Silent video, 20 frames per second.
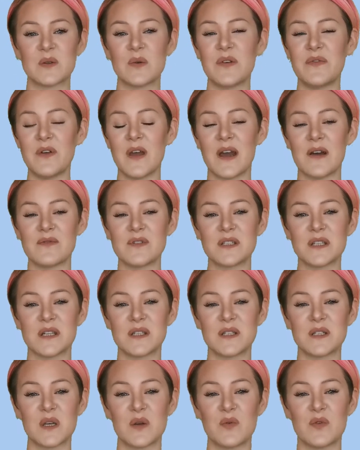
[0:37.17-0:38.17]
So if you haven't
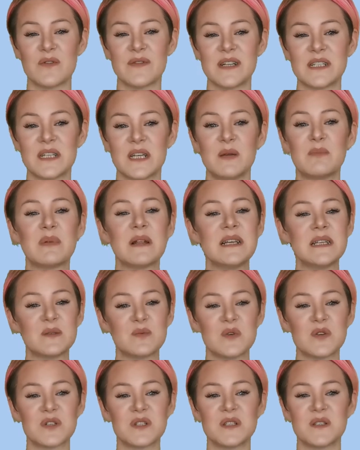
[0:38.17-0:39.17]
done so already, please
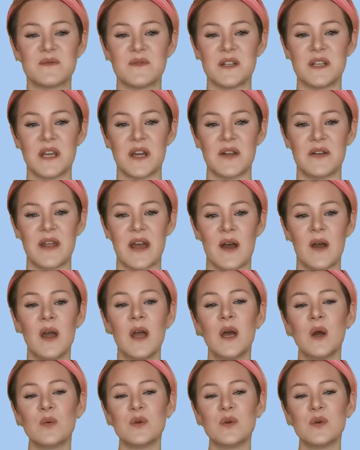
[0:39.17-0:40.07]
watch this video now,